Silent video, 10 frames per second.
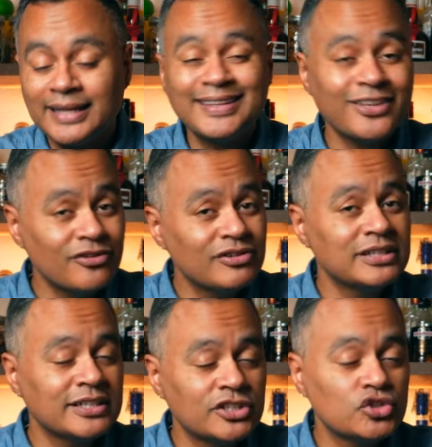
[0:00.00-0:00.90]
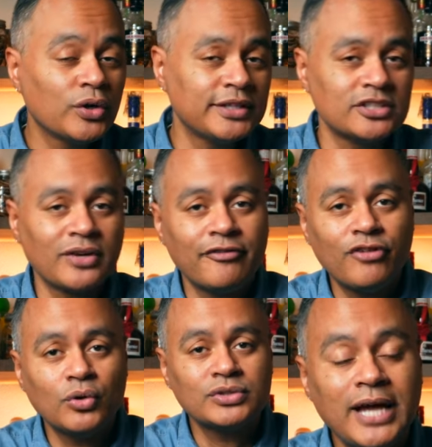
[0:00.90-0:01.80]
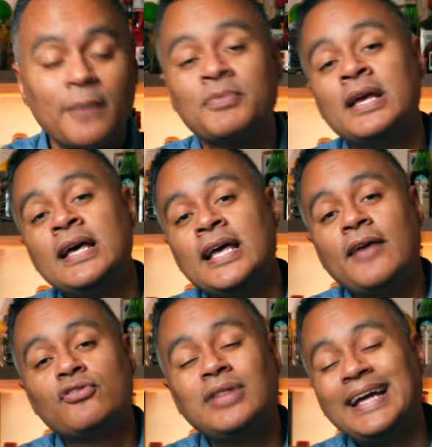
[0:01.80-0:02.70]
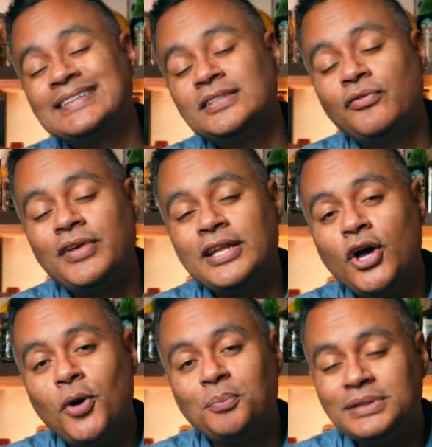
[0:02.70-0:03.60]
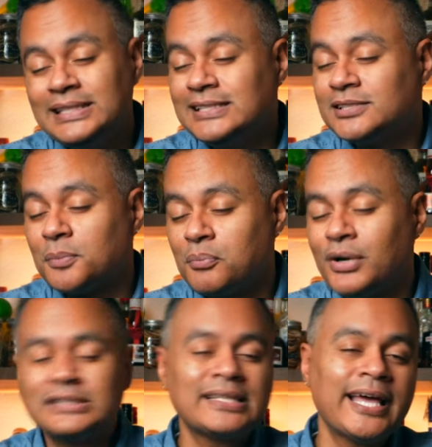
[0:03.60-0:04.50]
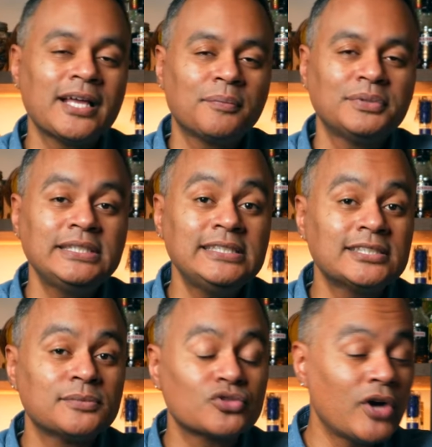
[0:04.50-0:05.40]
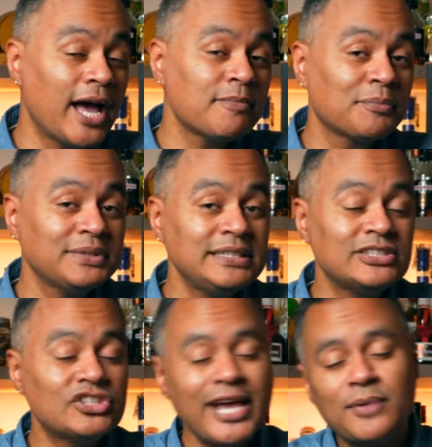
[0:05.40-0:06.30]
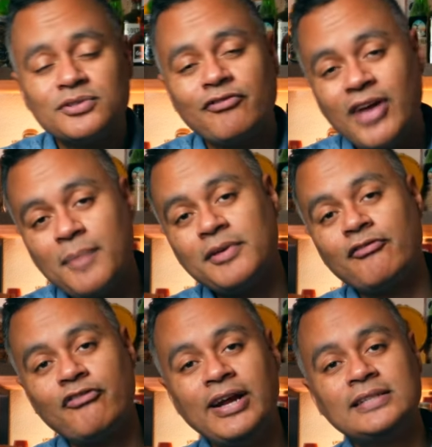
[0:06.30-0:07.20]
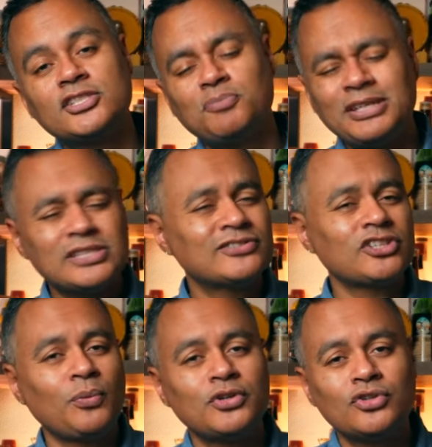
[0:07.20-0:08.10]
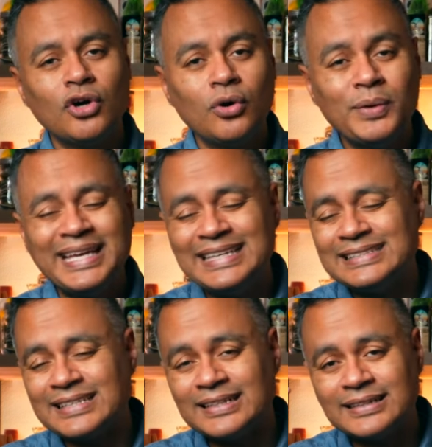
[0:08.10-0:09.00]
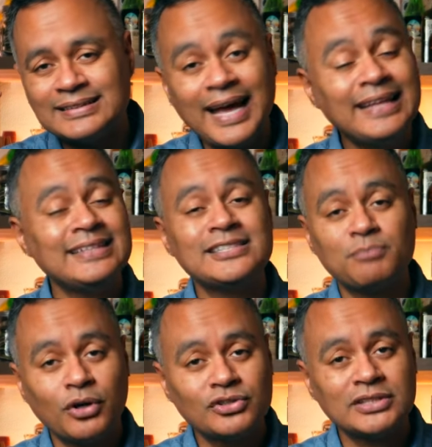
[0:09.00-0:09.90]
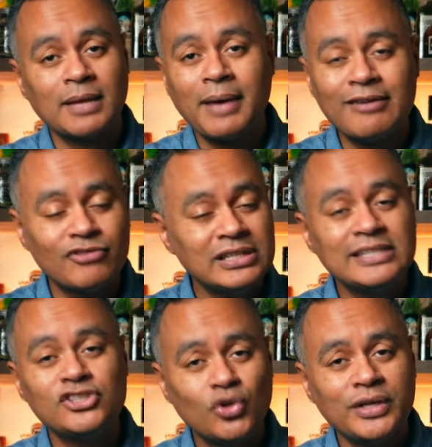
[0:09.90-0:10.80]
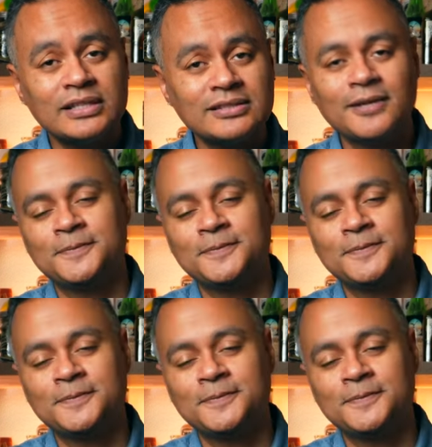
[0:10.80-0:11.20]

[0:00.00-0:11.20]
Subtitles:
I think you're really going to enjoy these. All right, folks. Now, if you like this video, please press like, please subscribe, and please share it with your family and friends, especially if someone you know is a 90s person. They might really enjoy this.